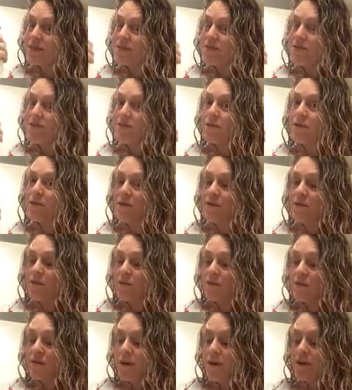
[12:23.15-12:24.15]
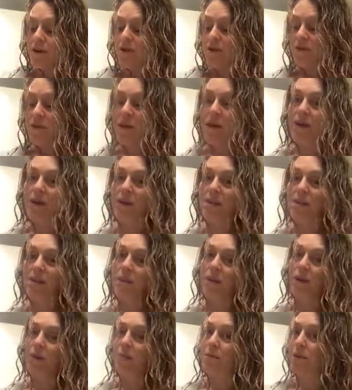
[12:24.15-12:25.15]
So her, you know, her hair's fine as a
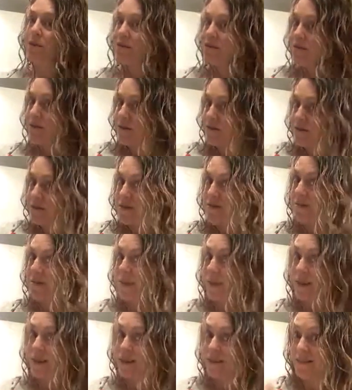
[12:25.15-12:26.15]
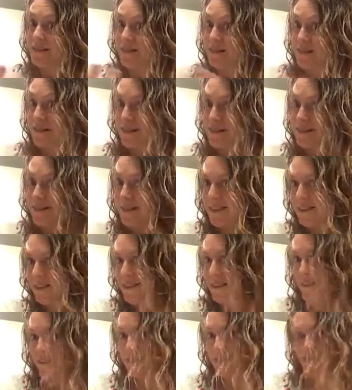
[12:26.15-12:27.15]
baby, so it's, hey, there
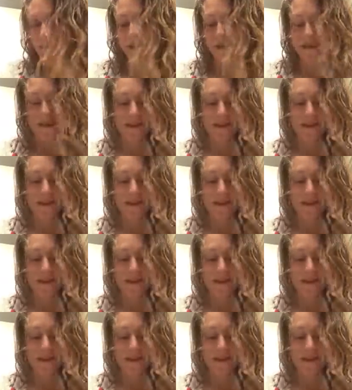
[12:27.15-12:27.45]
you go.